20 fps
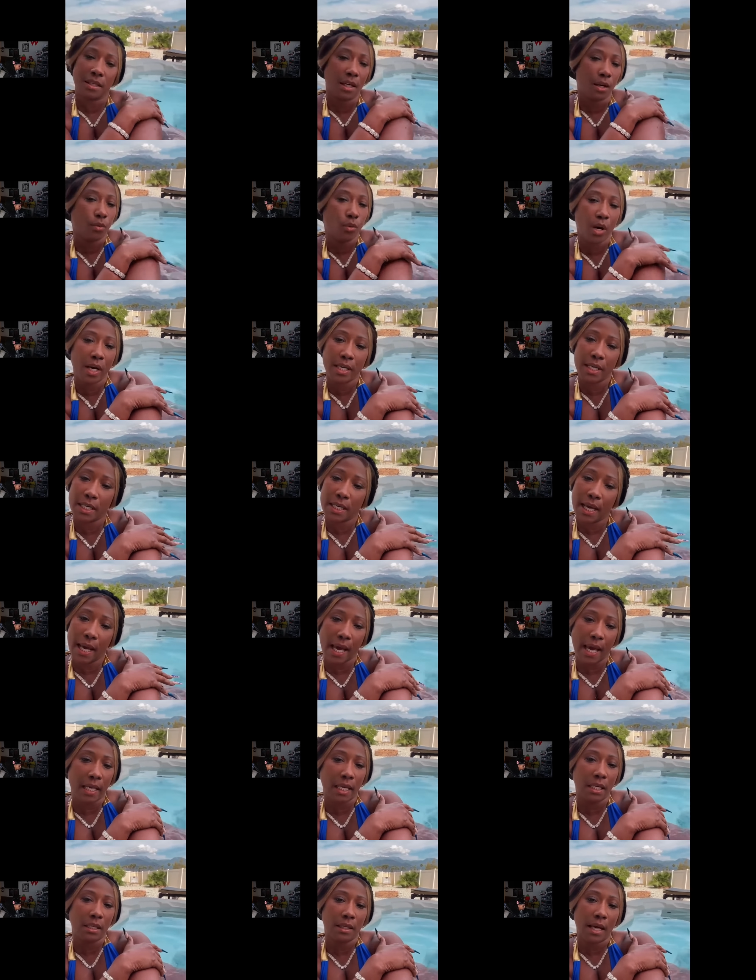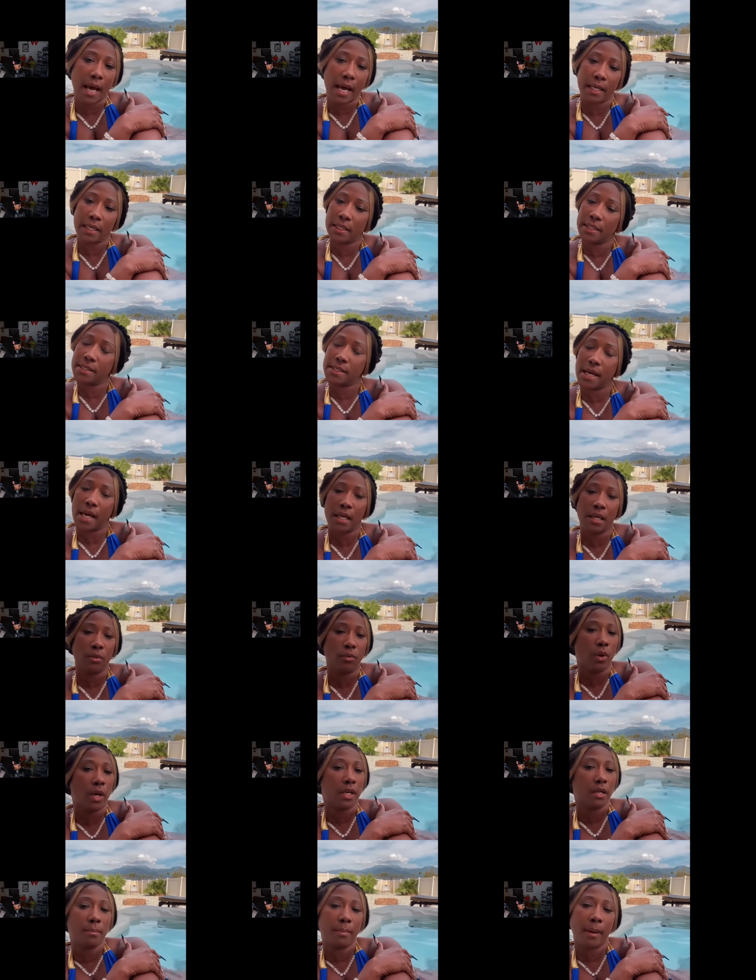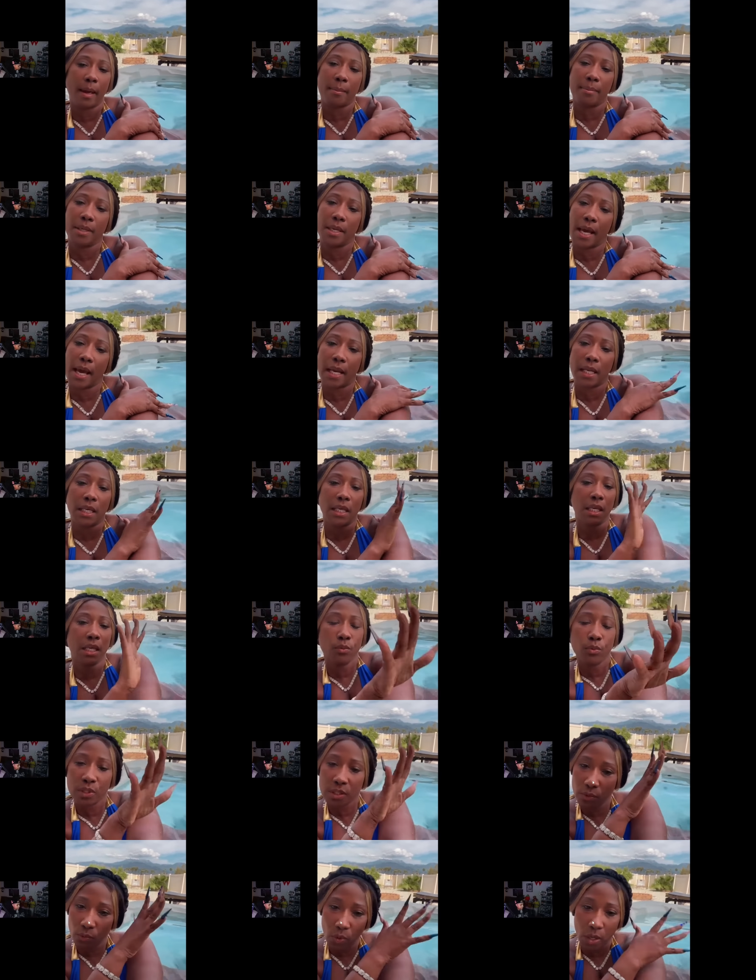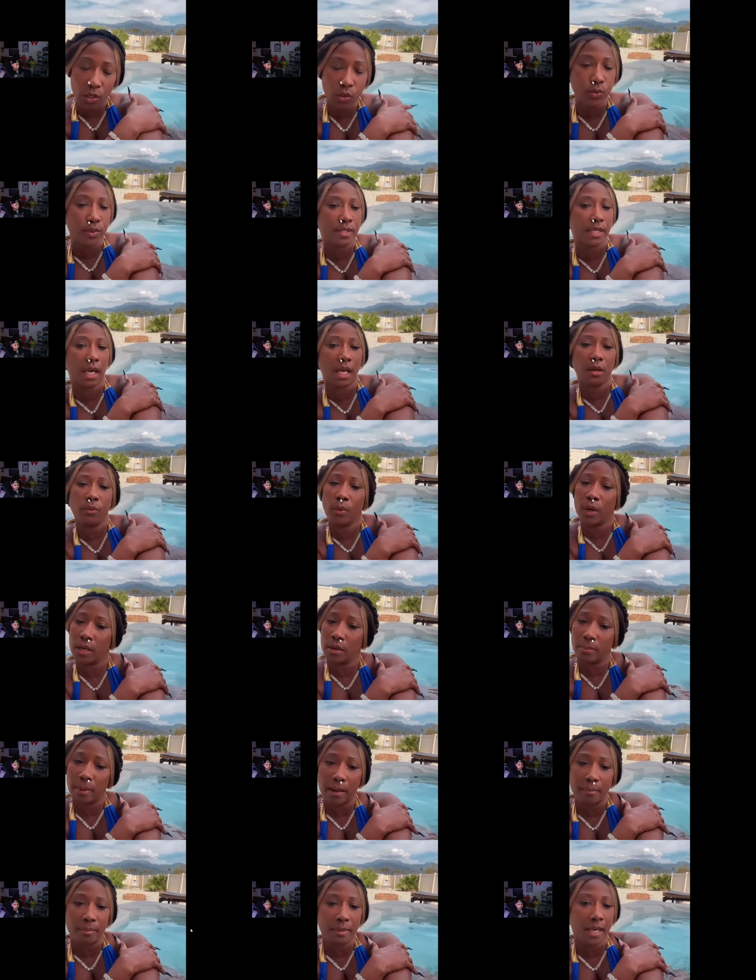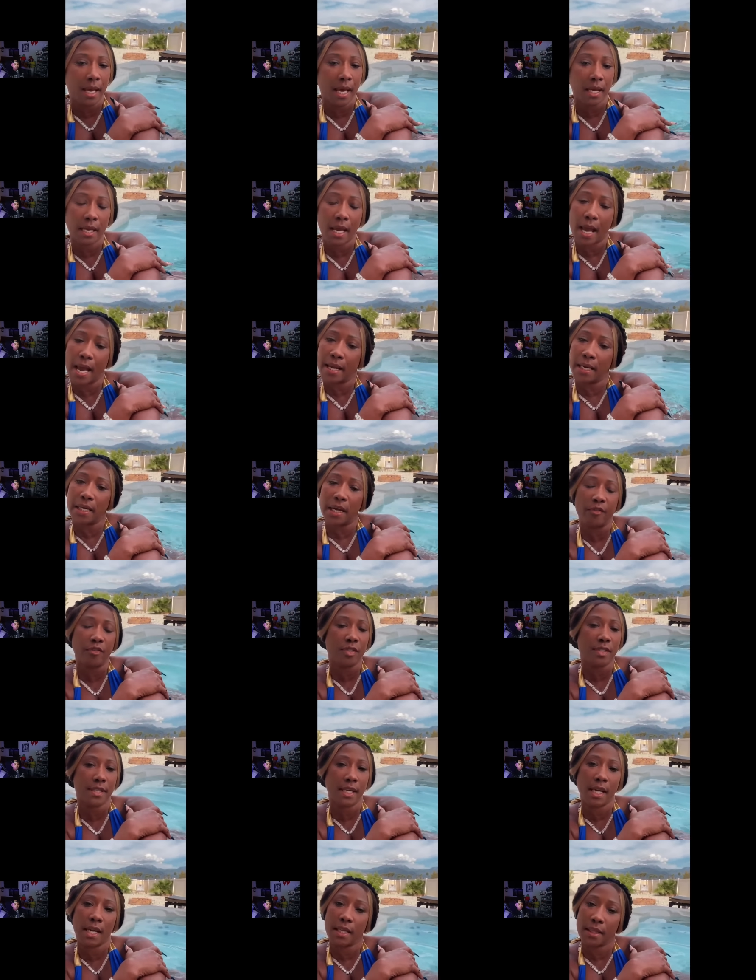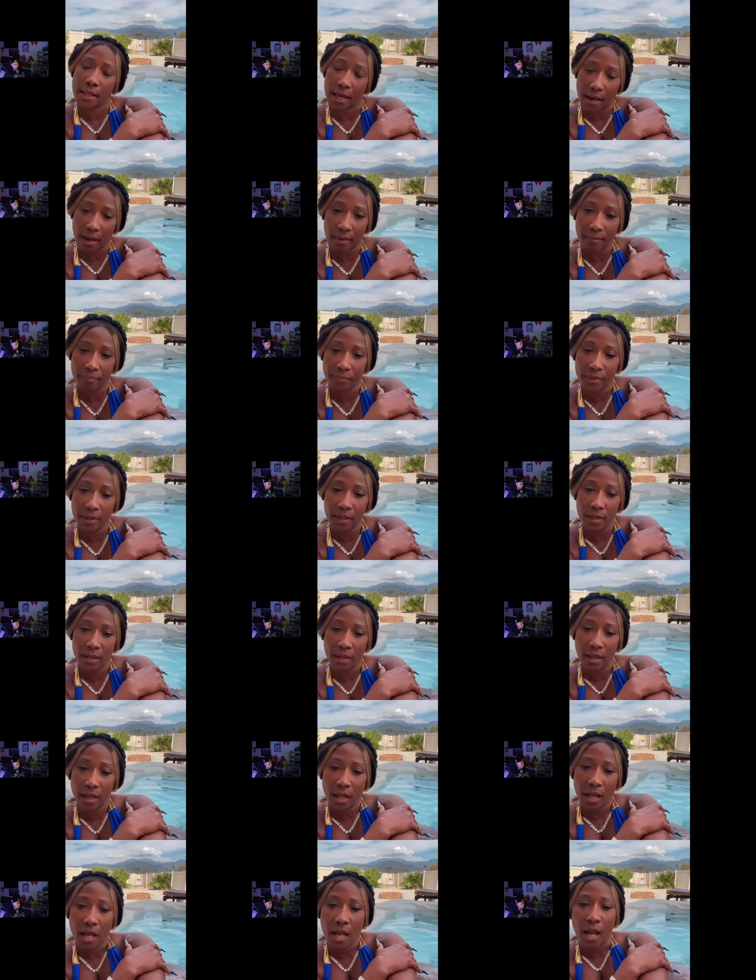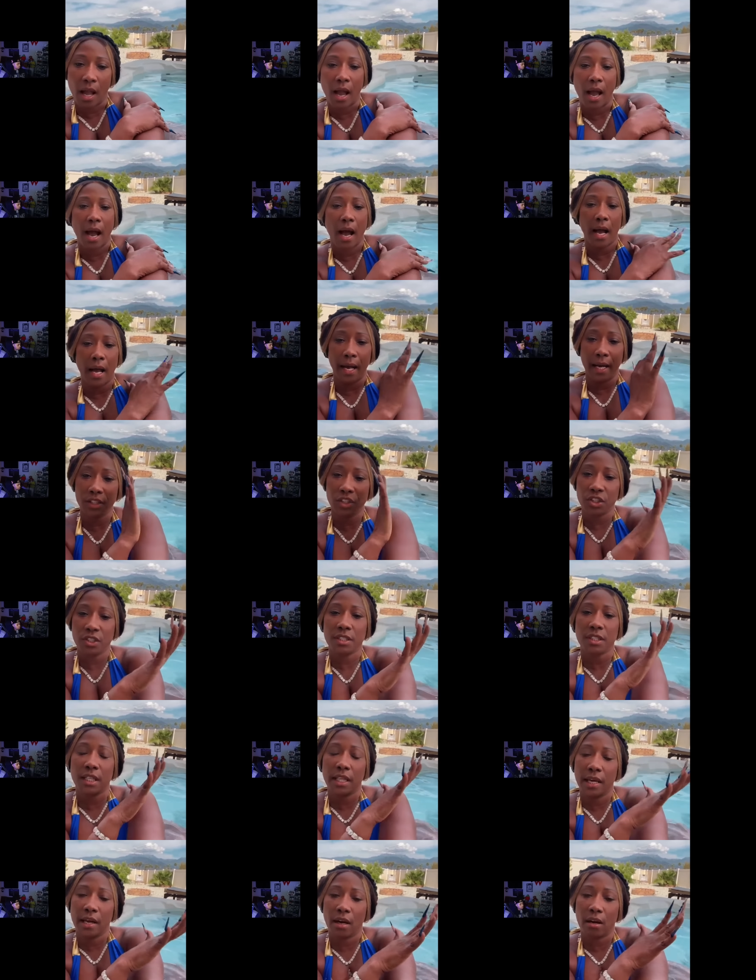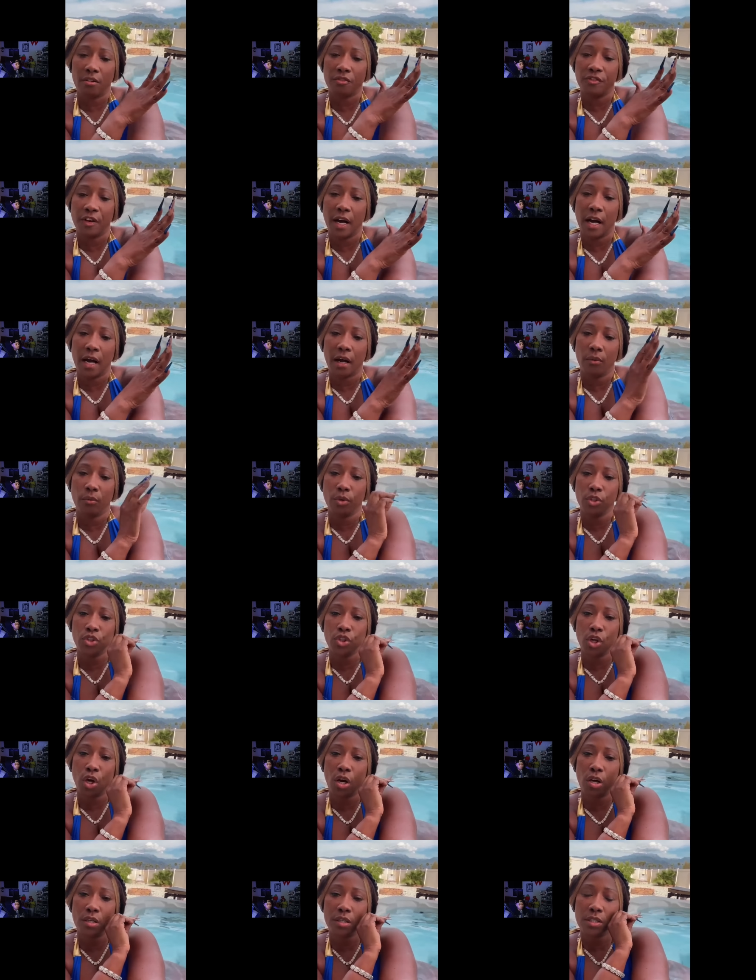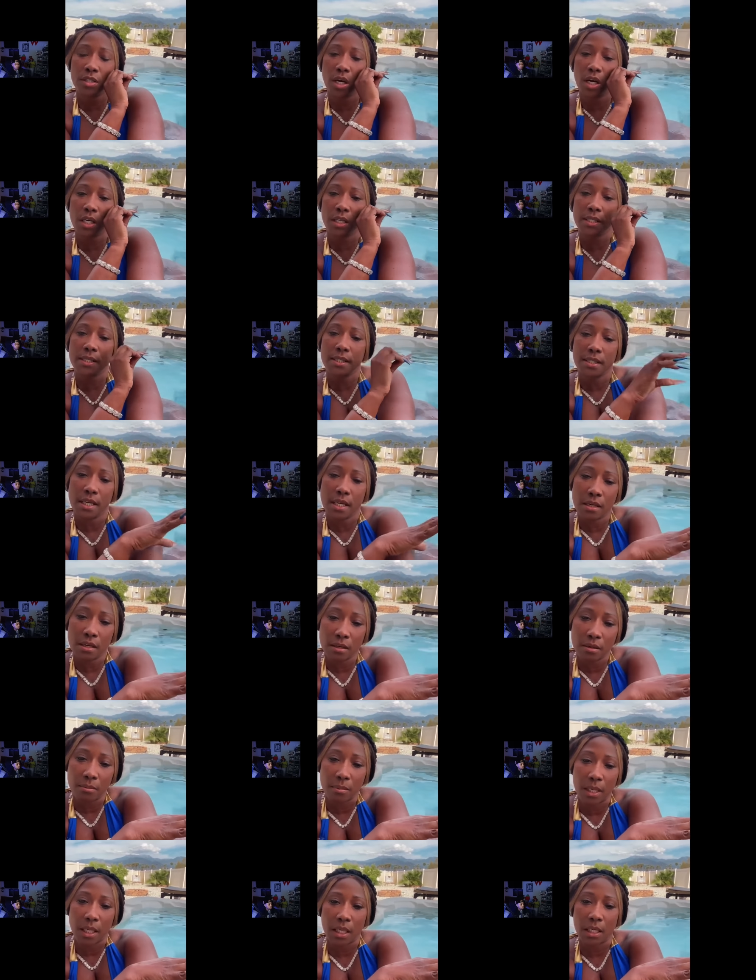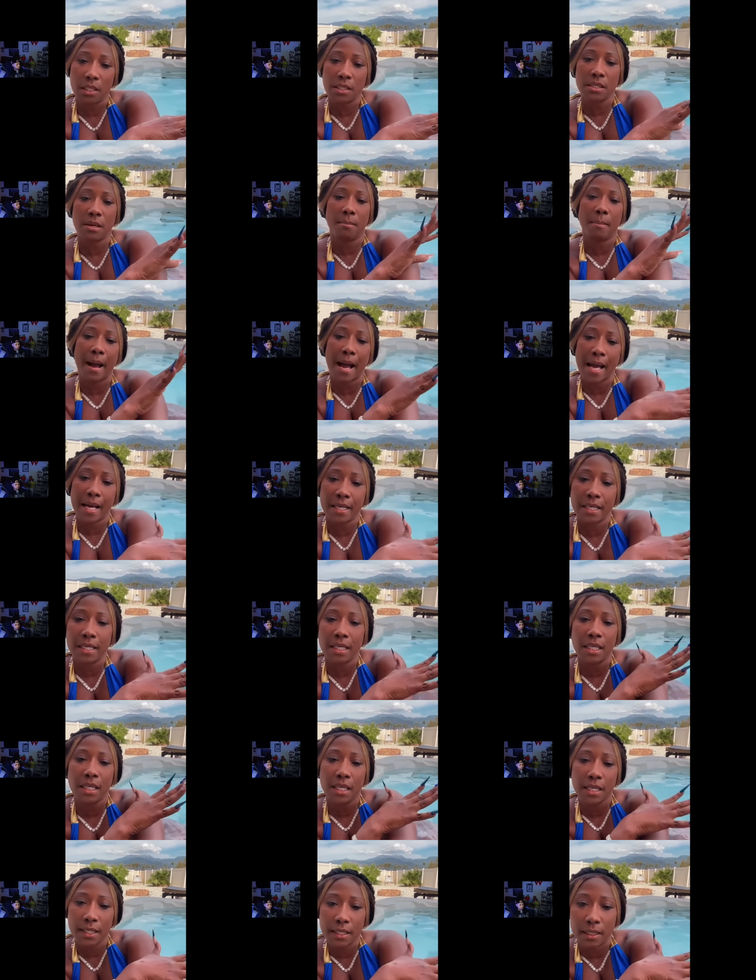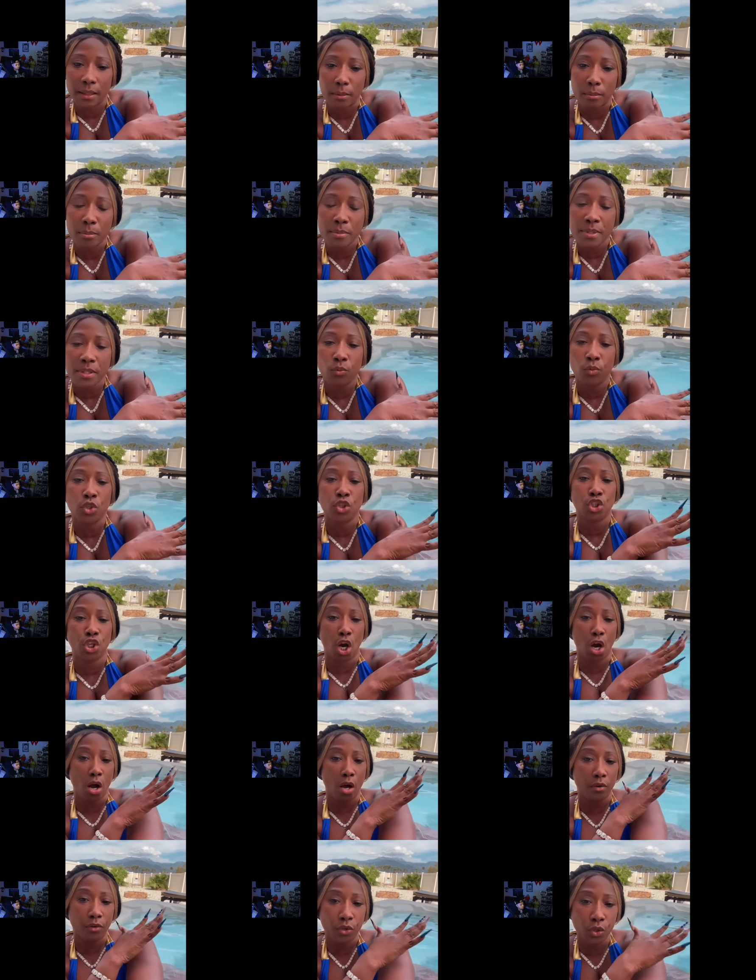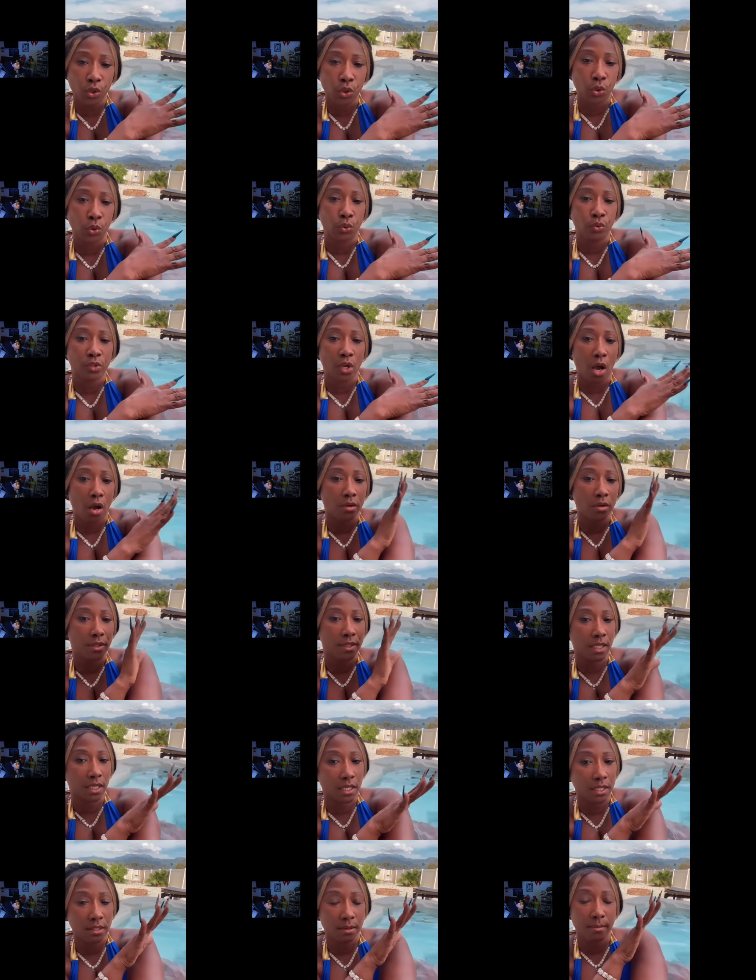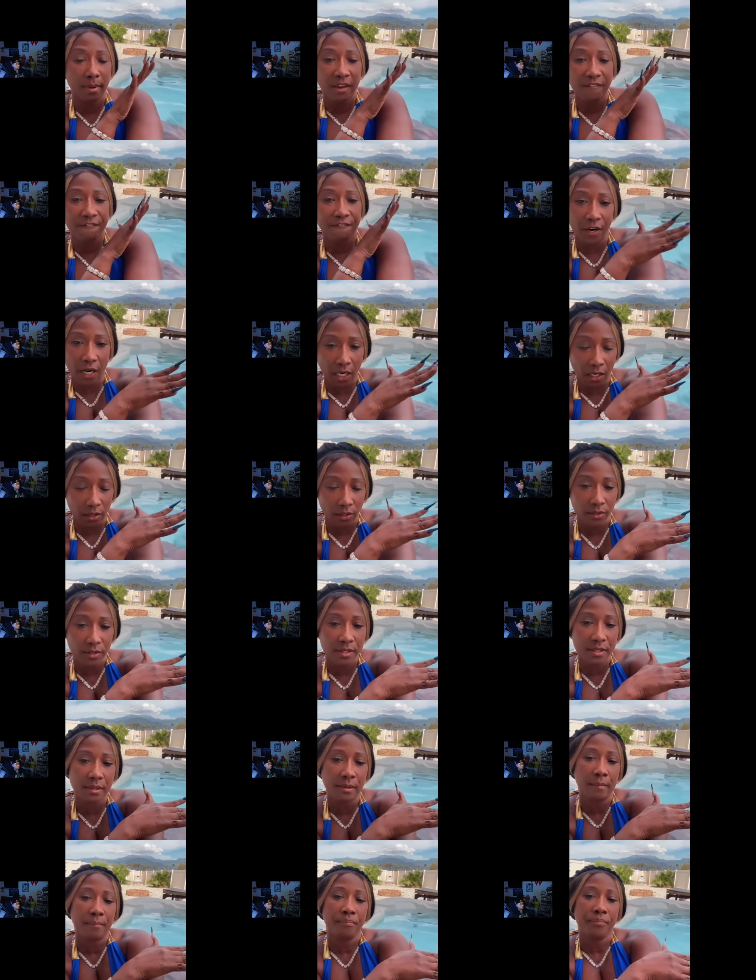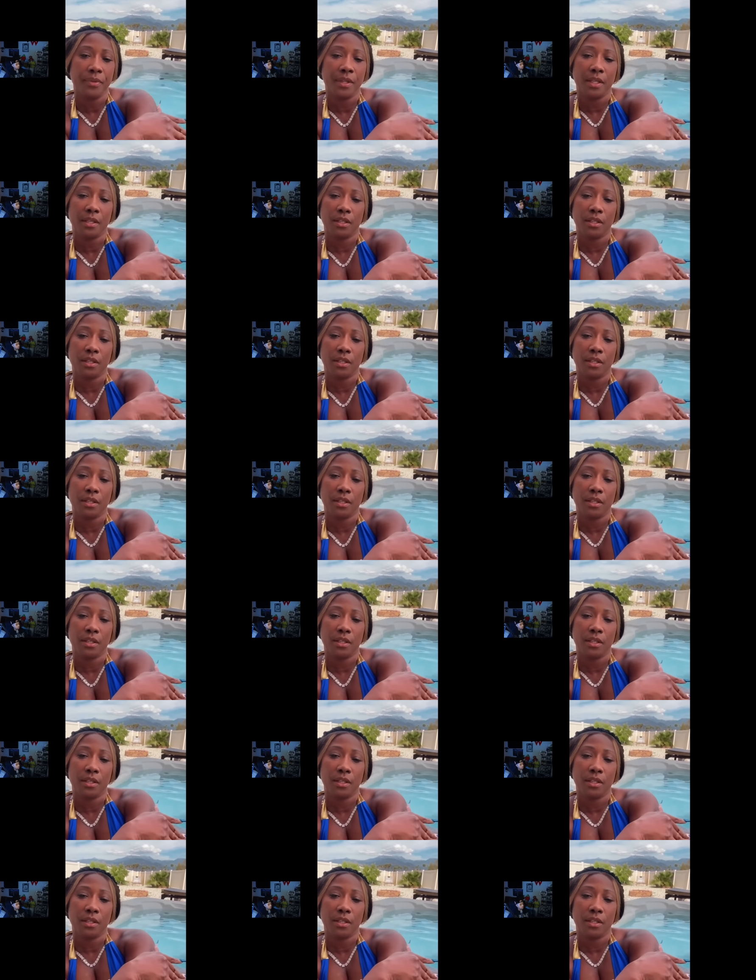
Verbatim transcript: my son wasn't a daddy. I didn't say he wasn't a baby daddy. He was the one who said he wasn't a baby daddy. I ain't never said that. I just clarified what y'all started sending me to my DMs, which y'all do. Y'all send it to me first.